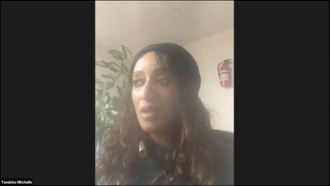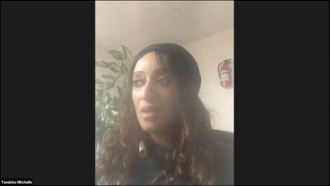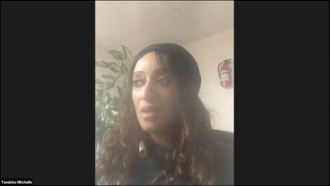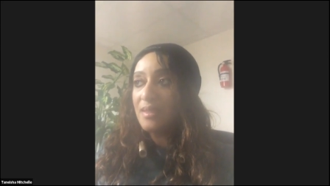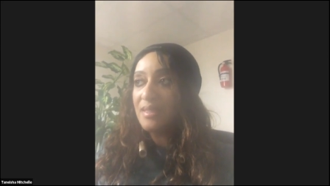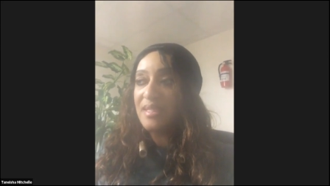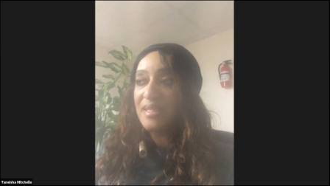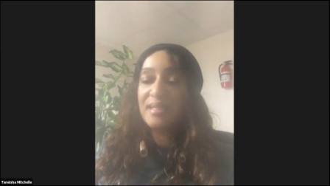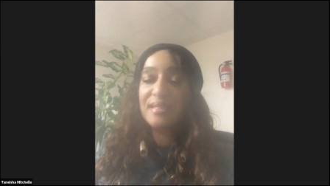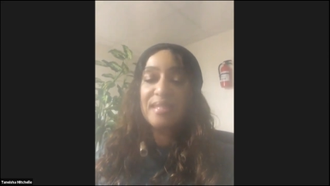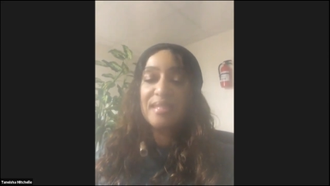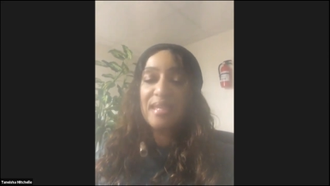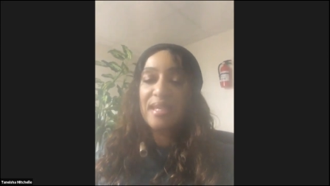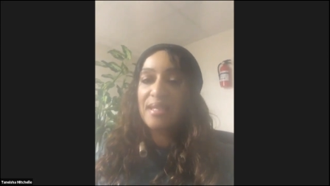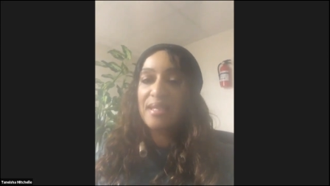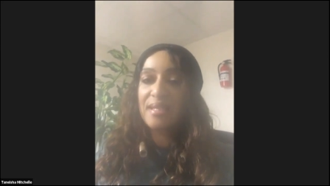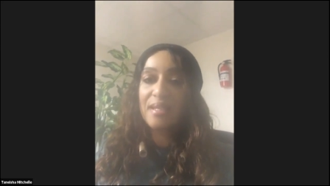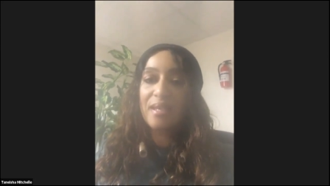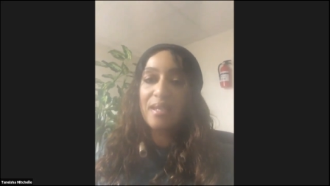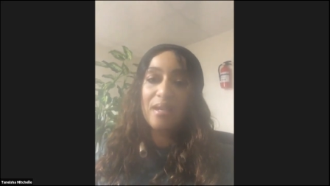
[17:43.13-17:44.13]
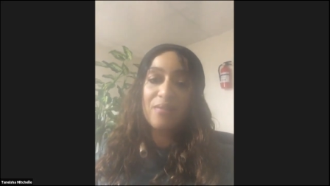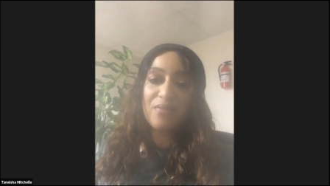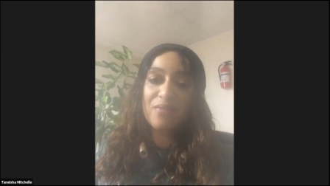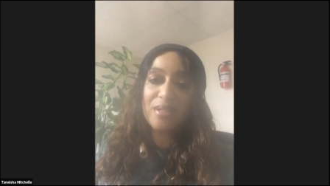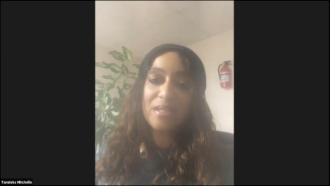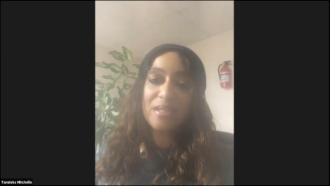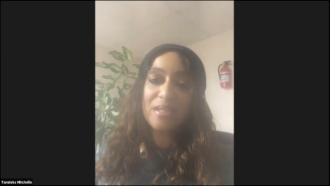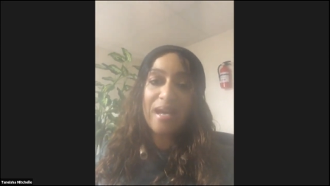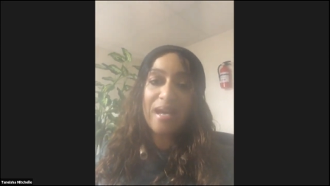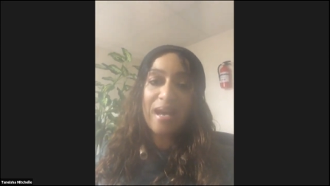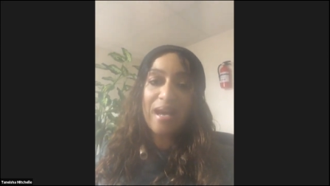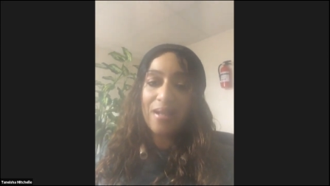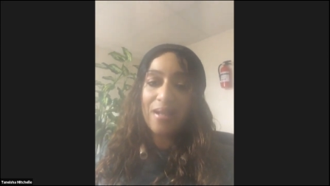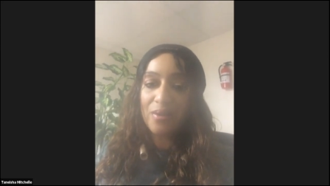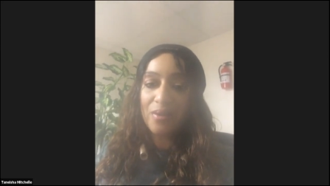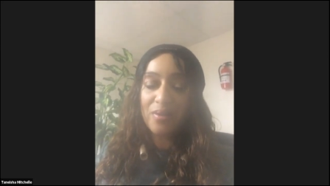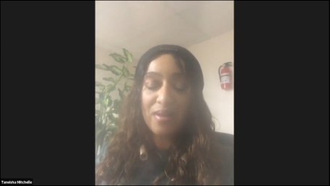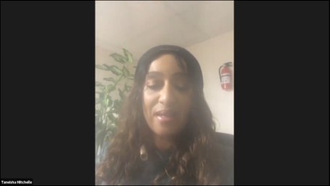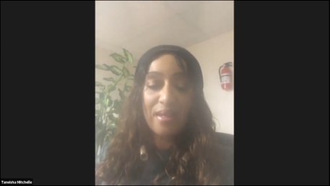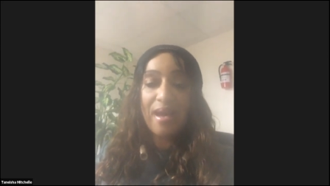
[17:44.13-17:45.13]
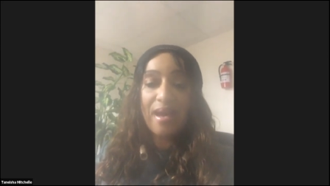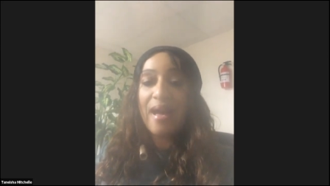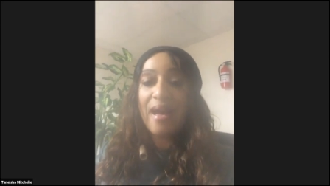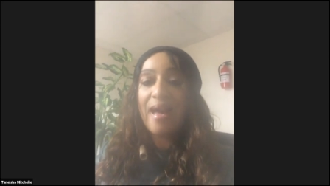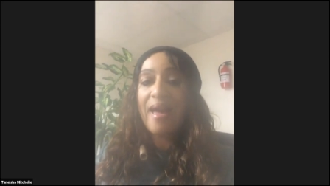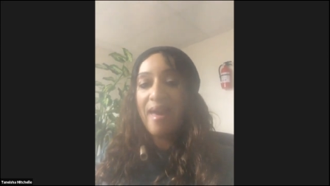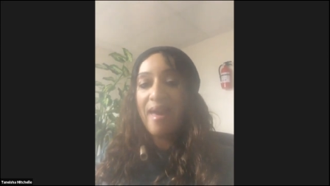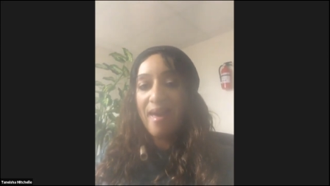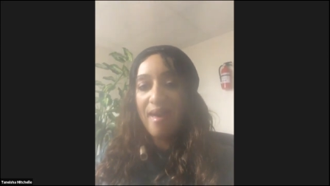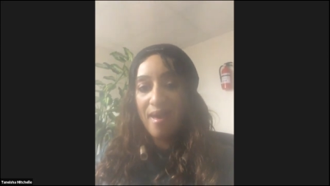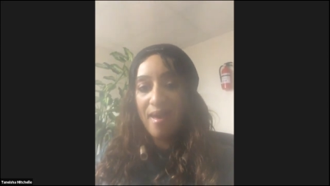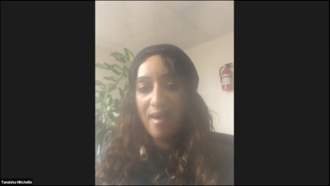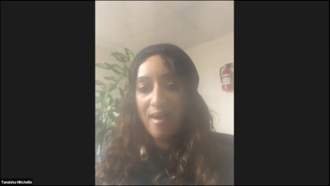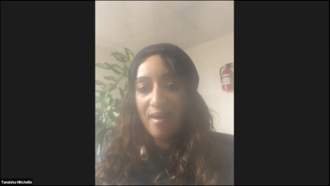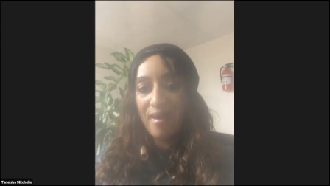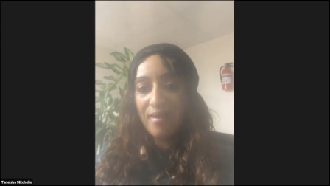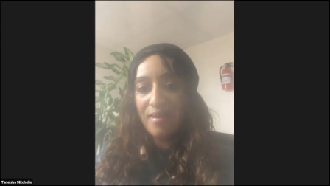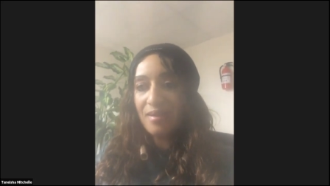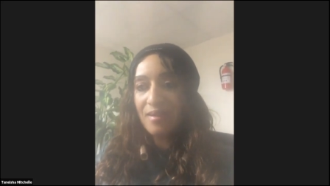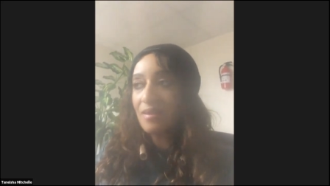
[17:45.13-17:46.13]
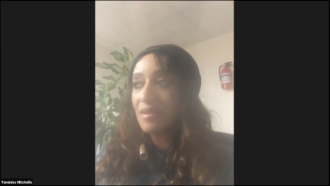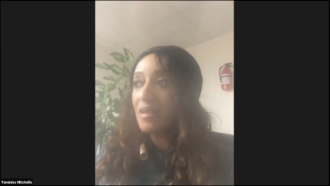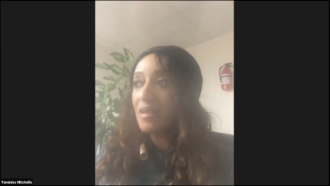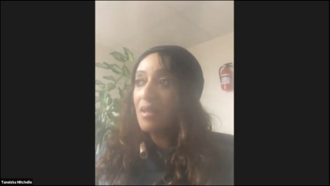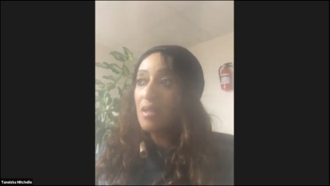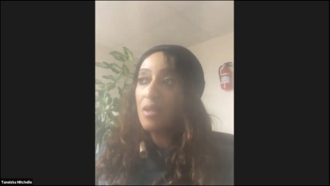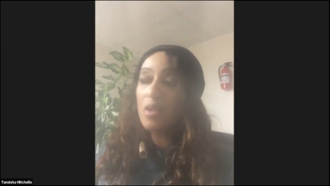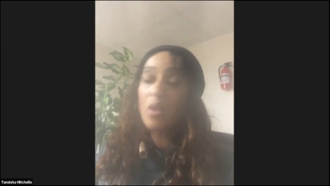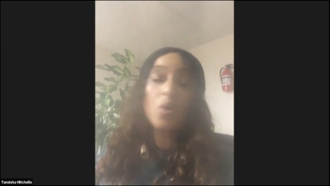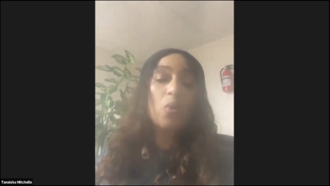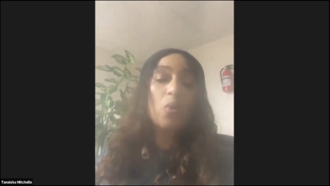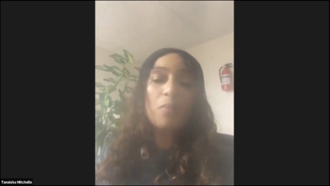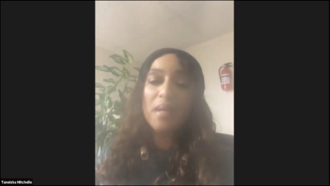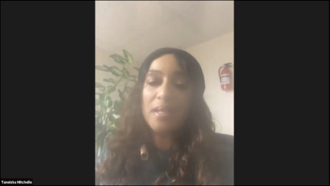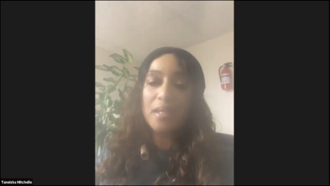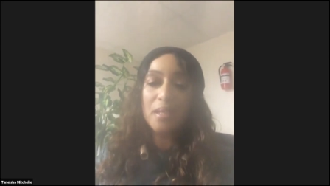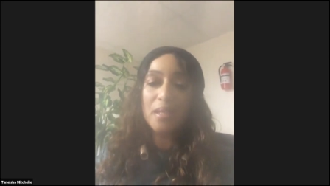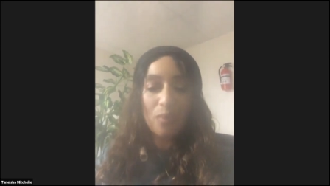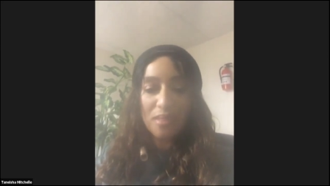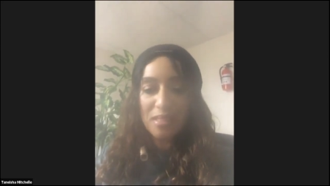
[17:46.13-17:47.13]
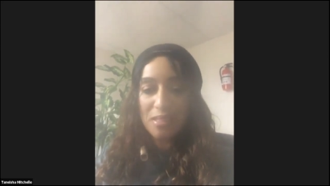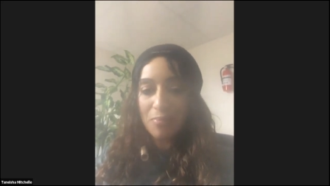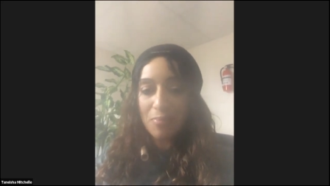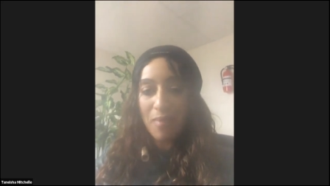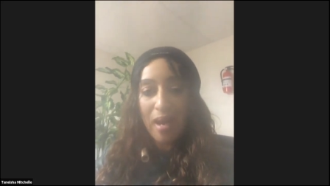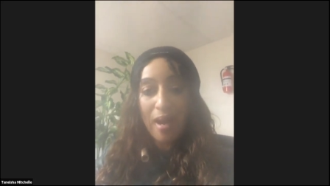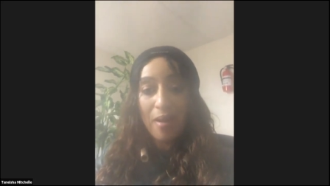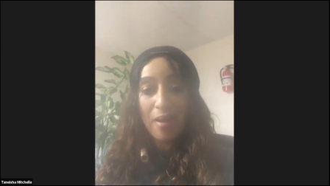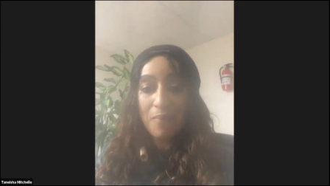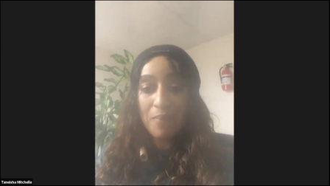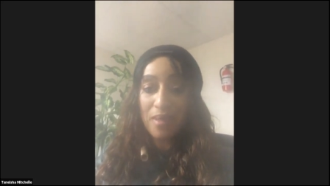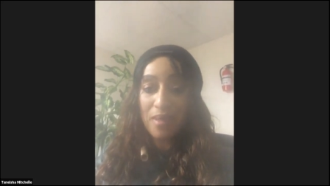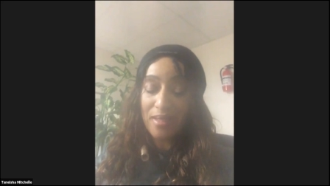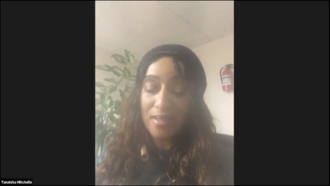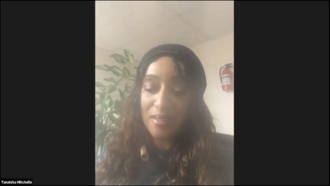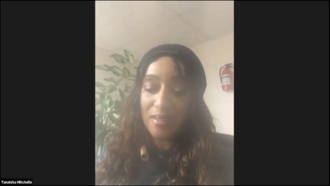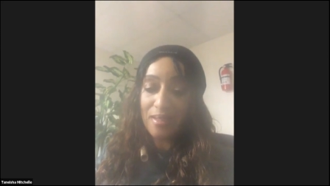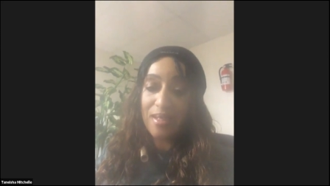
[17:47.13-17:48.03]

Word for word: dictated every dollar that I had, and no money was my money.